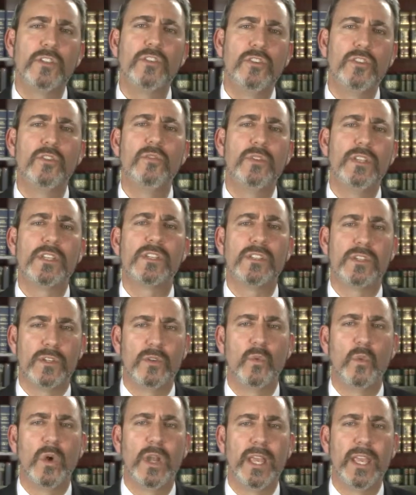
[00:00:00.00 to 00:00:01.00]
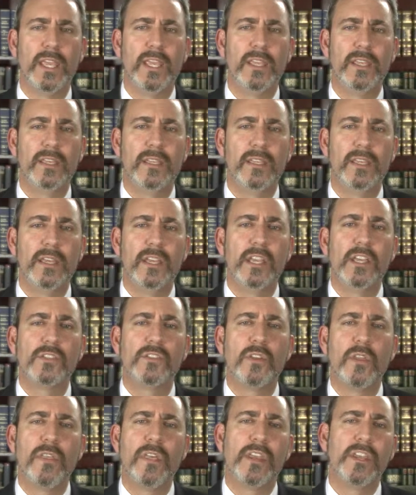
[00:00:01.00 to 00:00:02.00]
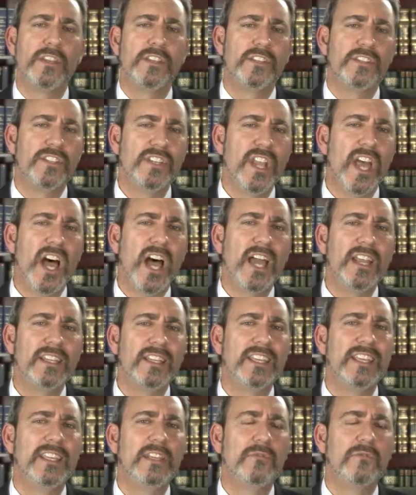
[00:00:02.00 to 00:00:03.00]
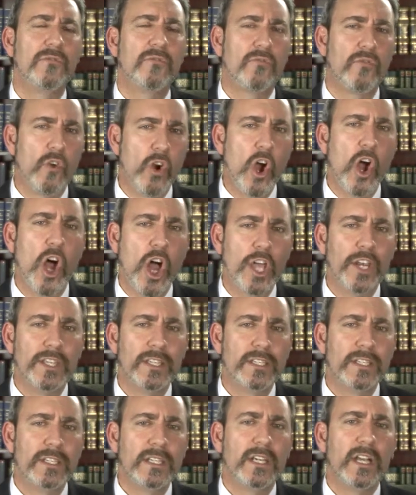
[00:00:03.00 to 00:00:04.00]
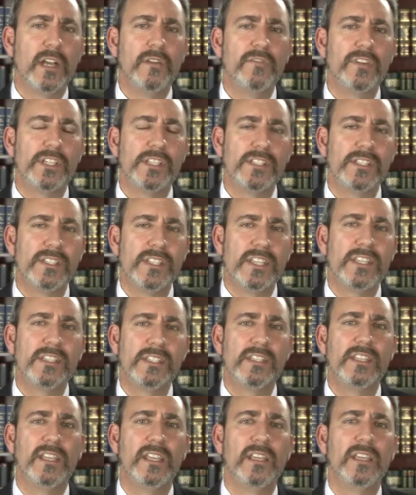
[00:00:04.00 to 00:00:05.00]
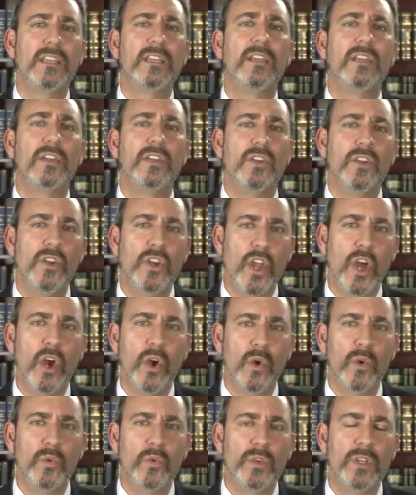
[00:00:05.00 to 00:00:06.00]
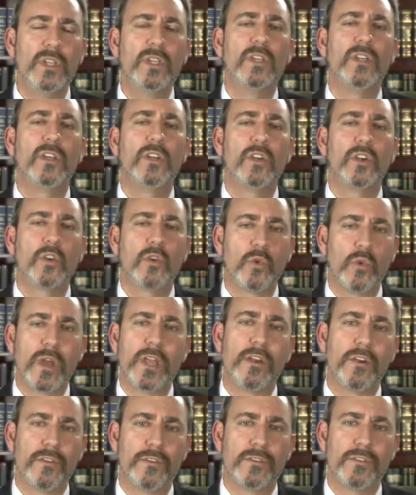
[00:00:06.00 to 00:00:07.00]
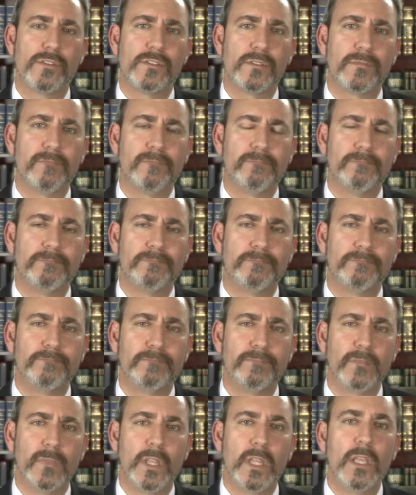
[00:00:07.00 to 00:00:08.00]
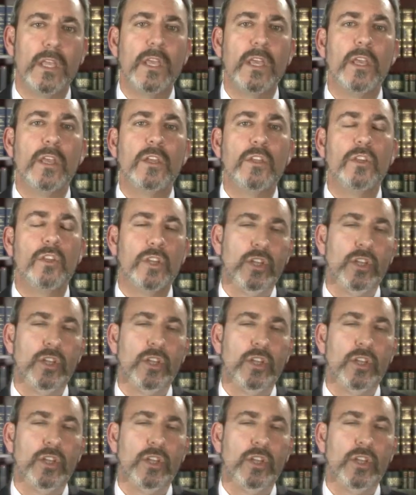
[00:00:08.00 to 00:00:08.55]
to do this in a way so that it is not in fraud of existing known creditors. You